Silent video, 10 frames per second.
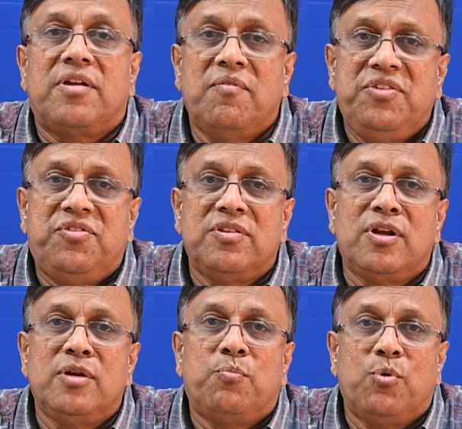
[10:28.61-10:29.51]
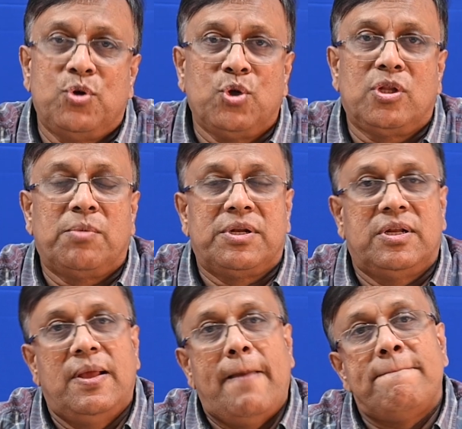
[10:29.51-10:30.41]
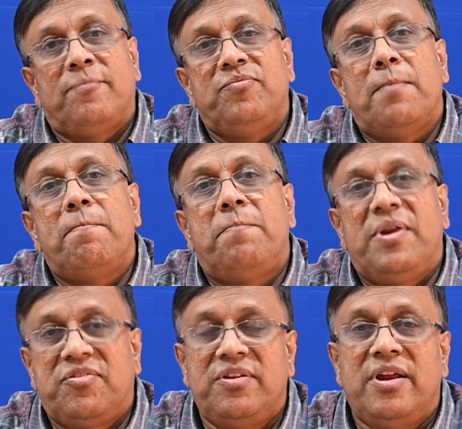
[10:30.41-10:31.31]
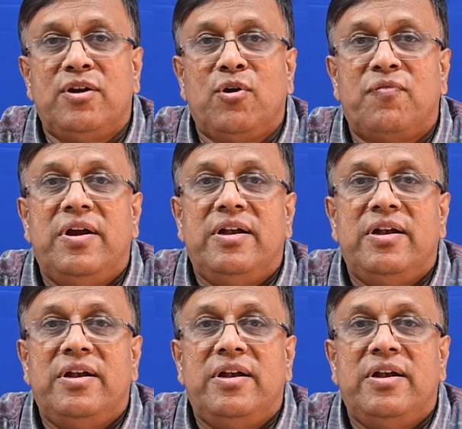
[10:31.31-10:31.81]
Ravichandran Purushottaman, the president of